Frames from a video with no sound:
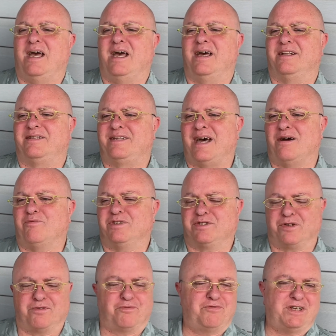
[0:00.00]
and that was
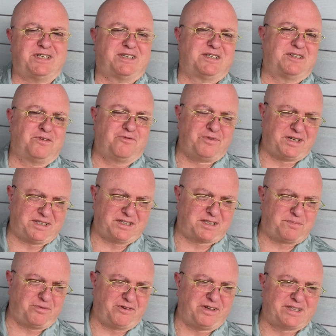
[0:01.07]
a rich, rich
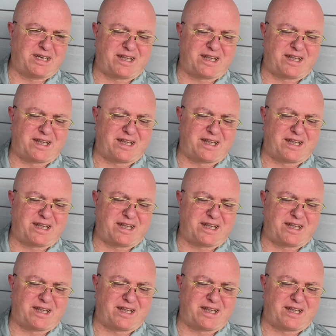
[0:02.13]
experience.